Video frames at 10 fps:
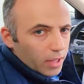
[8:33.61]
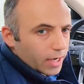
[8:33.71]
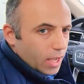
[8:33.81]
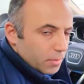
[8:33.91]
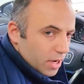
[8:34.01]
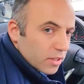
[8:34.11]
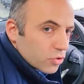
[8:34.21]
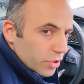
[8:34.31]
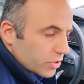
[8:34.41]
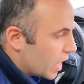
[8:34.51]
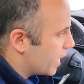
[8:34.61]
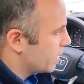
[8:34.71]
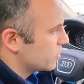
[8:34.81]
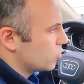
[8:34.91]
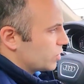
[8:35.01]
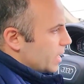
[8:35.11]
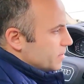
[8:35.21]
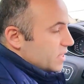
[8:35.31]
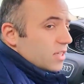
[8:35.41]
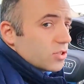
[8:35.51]
and I'm an Android guy. So
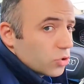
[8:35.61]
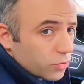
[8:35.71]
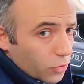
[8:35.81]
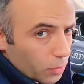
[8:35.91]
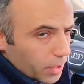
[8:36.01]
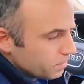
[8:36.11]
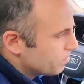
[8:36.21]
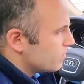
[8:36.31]
Type-C is good for me.